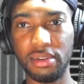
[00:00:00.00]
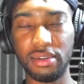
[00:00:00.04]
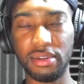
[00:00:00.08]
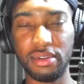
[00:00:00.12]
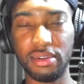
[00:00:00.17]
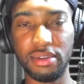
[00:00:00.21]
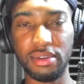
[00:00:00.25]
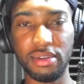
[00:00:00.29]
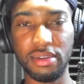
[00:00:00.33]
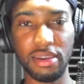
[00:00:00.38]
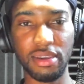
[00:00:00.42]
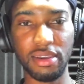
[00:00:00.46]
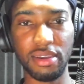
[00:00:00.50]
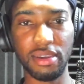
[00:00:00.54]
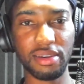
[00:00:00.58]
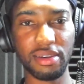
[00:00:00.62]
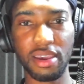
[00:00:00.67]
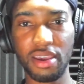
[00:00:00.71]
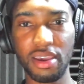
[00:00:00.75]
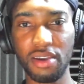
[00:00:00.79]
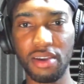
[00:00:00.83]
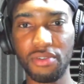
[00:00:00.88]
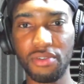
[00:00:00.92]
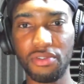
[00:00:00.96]
Didn't
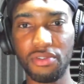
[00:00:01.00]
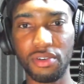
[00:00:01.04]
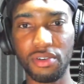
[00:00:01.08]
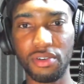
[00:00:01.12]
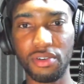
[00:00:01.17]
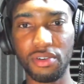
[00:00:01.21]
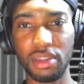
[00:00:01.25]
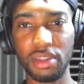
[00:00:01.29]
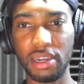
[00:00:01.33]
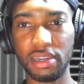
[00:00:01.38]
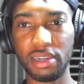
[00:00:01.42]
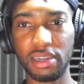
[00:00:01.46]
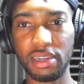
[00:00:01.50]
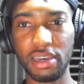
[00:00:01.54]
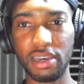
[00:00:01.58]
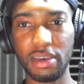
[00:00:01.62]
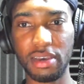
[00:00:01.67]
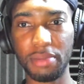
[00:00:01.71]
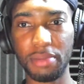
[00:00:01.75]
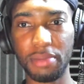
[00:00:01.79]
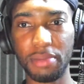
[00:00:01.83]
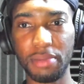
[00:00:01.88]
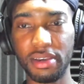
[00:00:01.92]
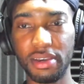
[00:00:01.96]
care for it like that,
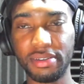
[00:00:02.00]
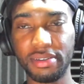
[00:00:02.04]
man.